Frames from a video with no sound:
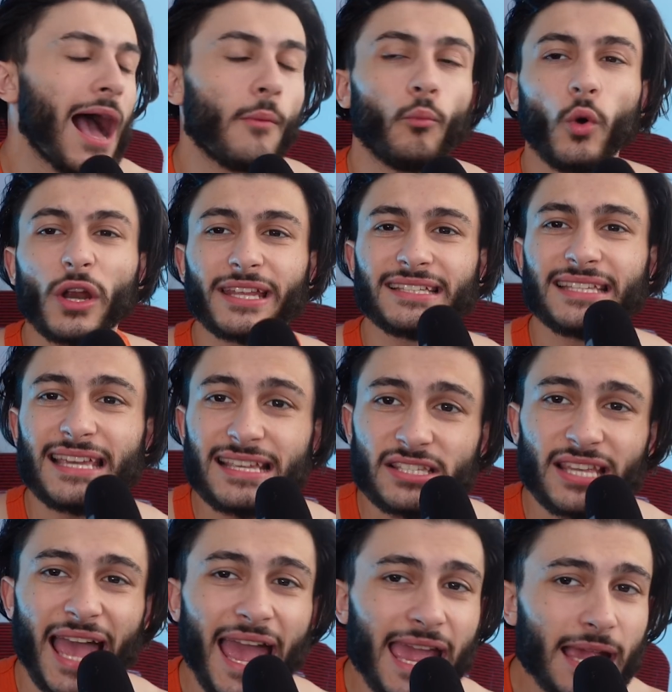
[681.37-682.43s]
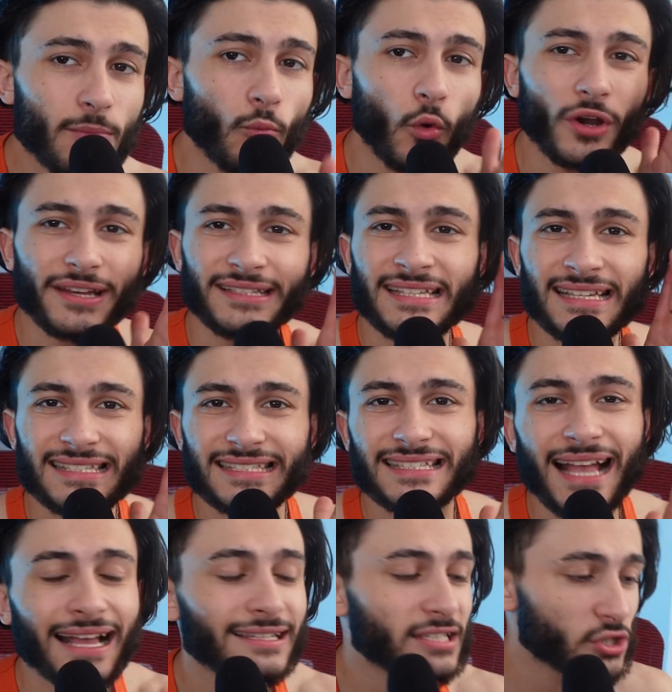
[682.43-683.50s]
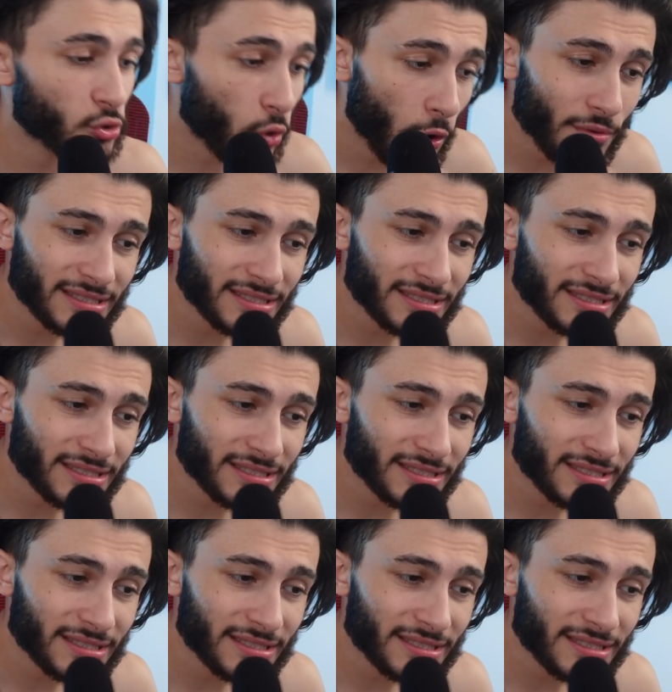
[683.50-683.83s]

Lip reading: And what is his aim? What is his status quo?